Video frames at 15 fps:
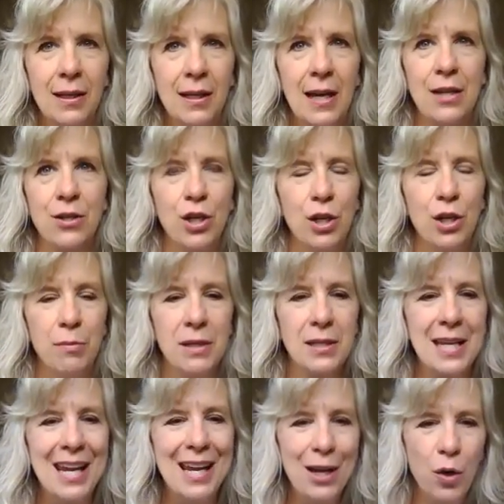as humans
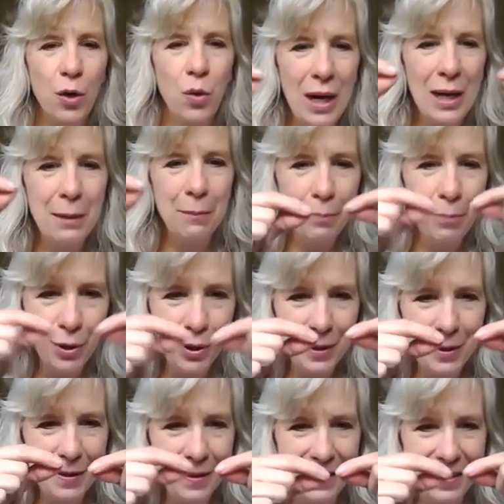can't quite put,
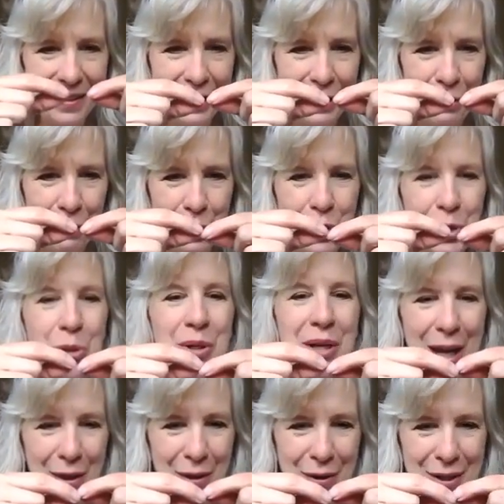the two
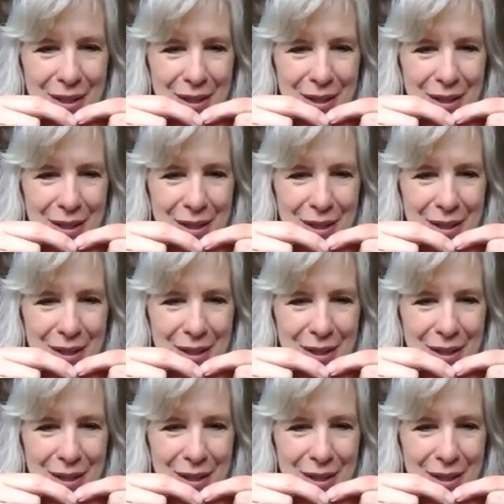together.